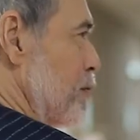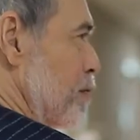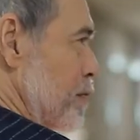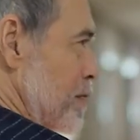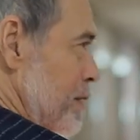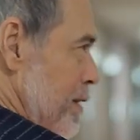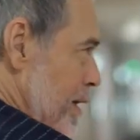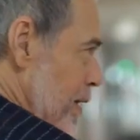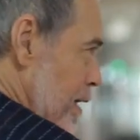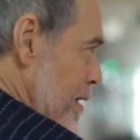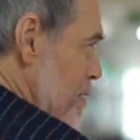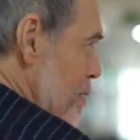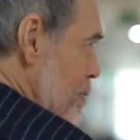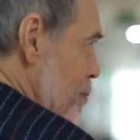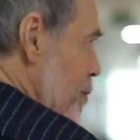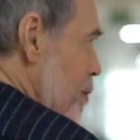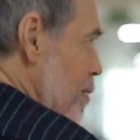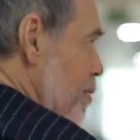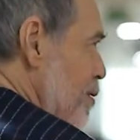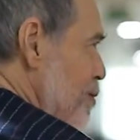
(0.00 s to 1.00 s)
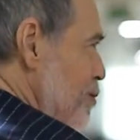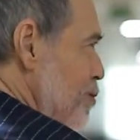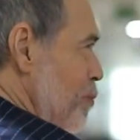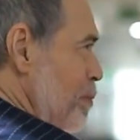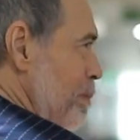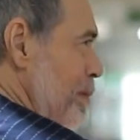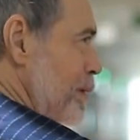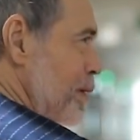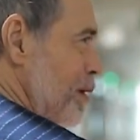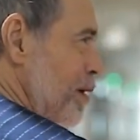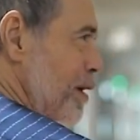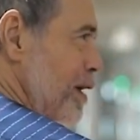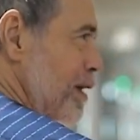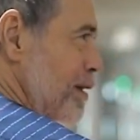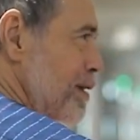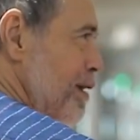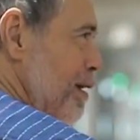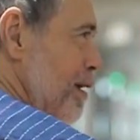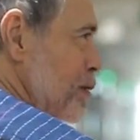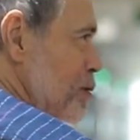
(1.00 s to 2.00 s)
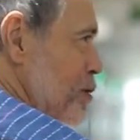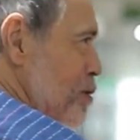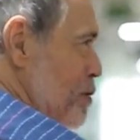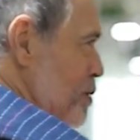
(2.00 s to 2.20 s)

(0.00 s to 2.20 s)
also with vision, and for great